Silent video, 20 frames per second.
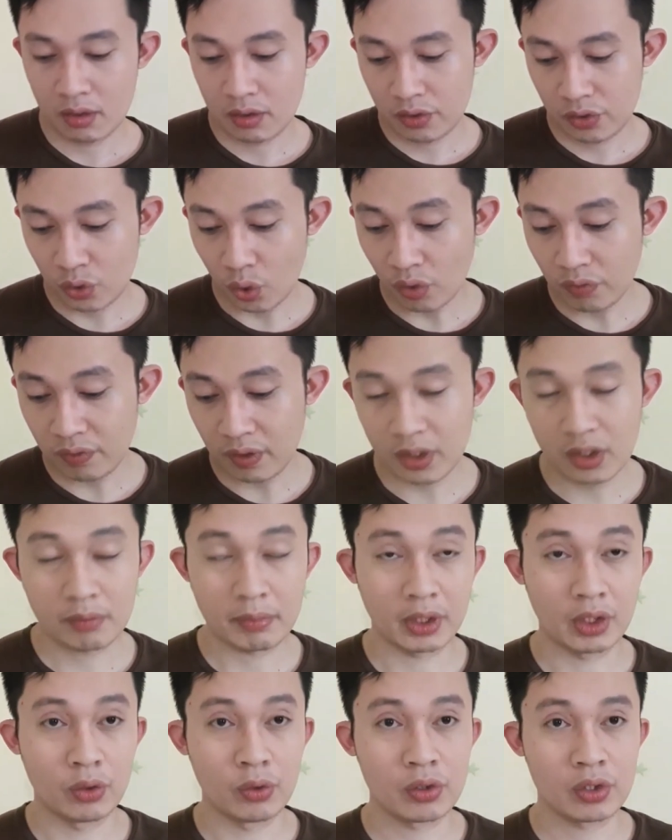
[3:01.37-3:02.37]
So far in
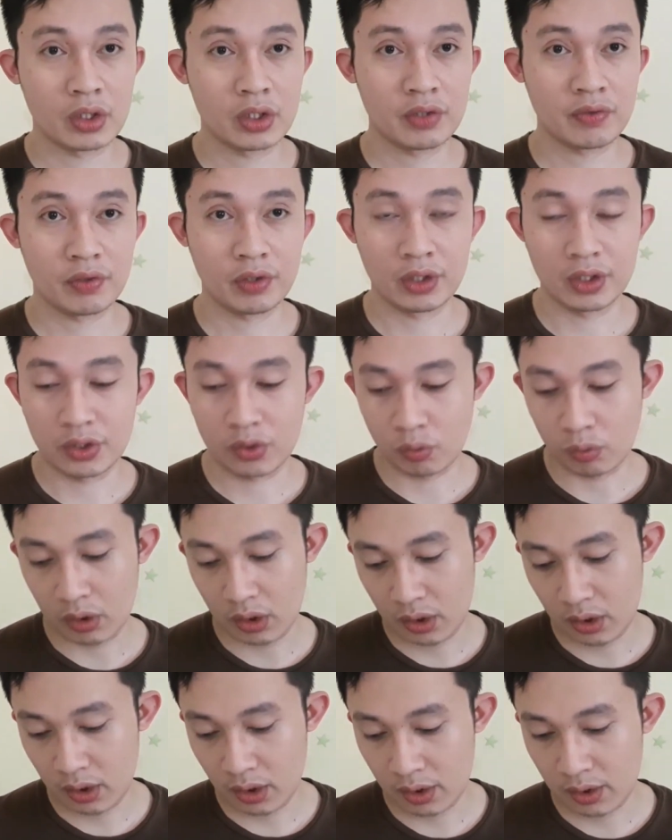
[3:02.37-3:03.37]
my usage for this one,
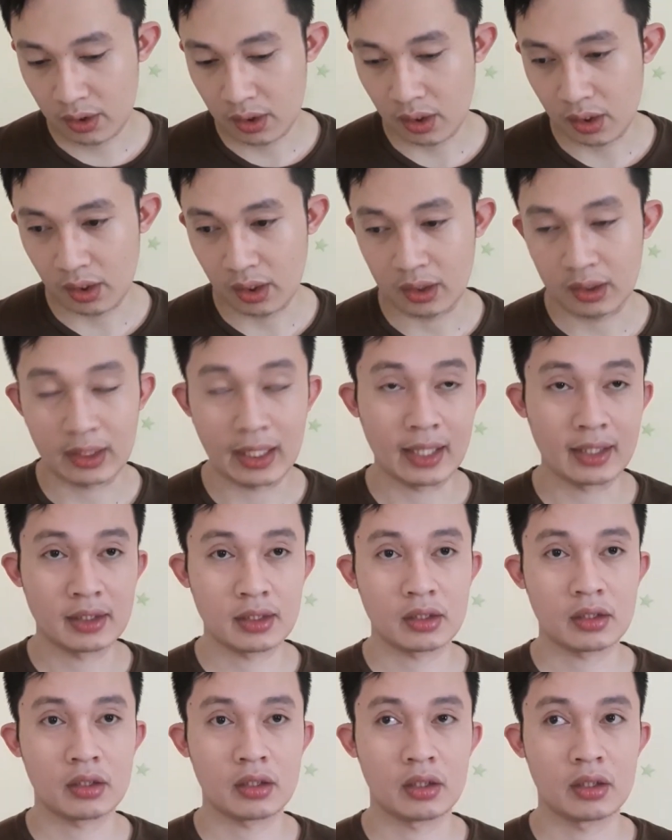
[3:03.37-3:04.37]
it
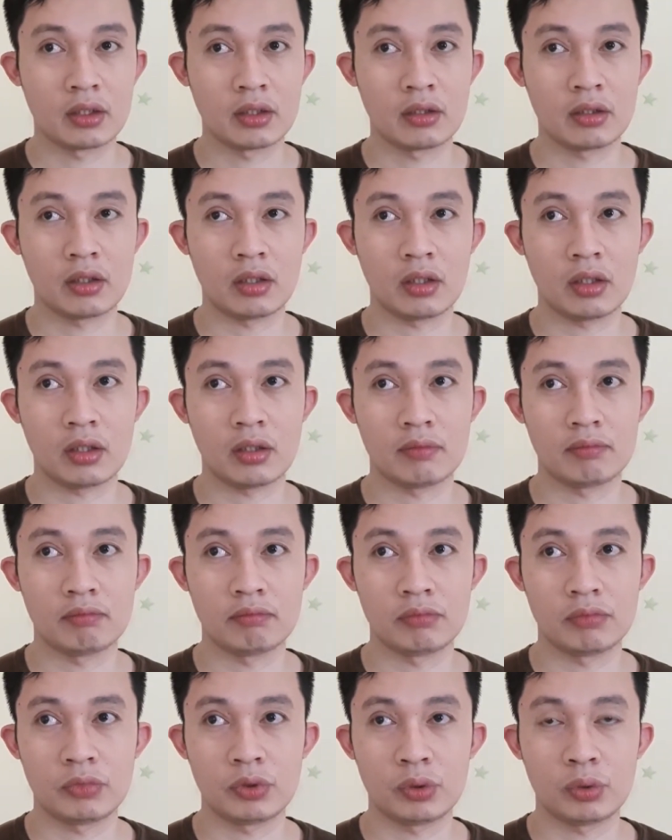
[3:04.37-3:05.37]
lasts
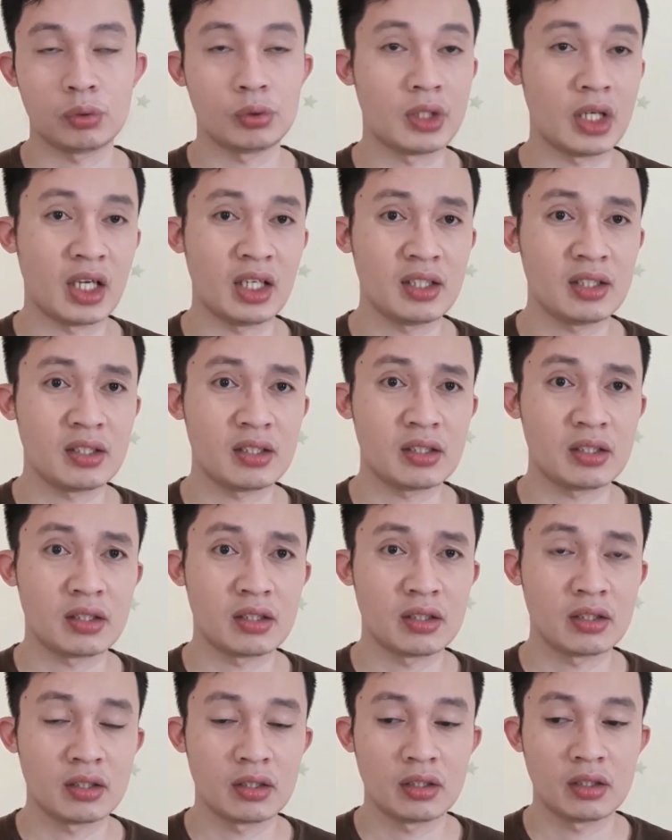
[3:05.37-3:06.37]
2 days
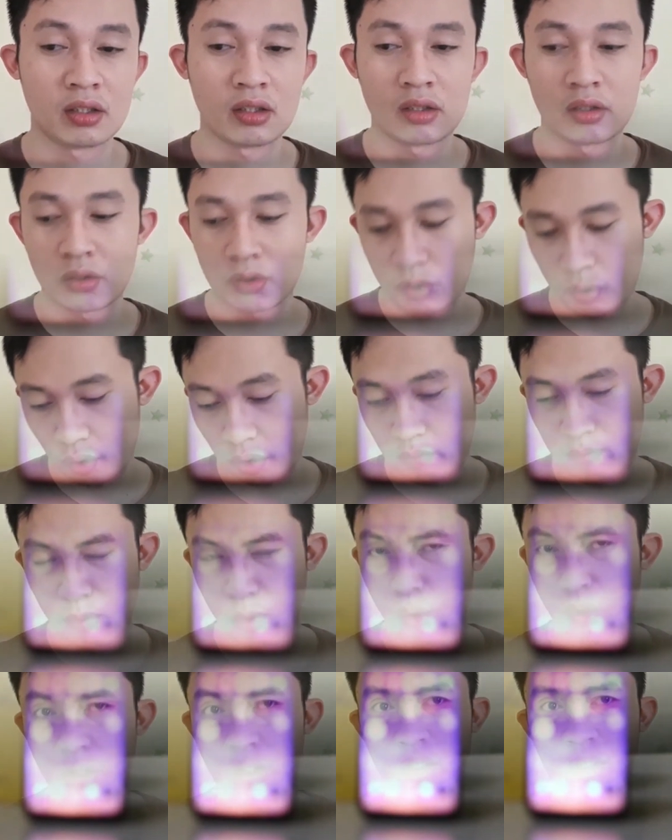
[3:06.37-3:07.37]
or
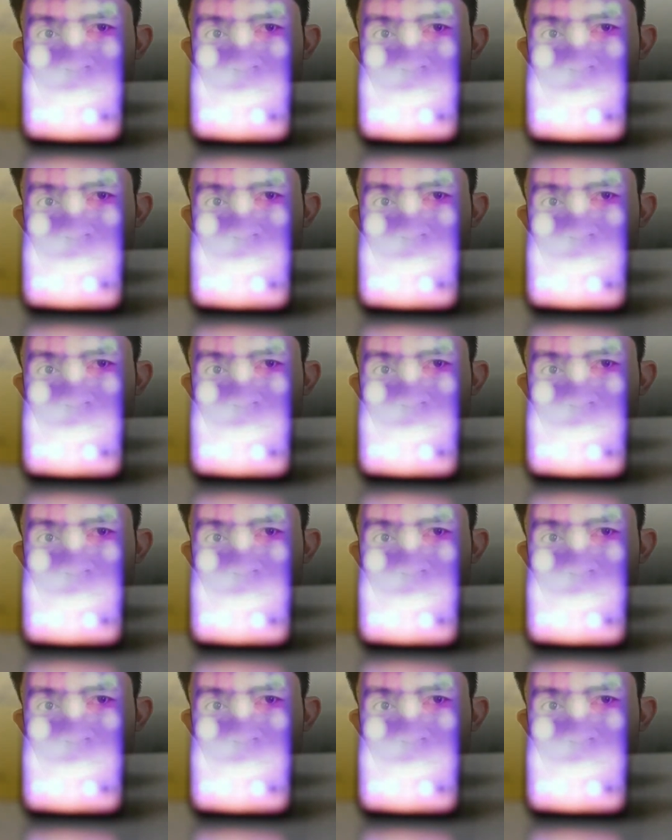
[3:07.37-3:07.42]
more.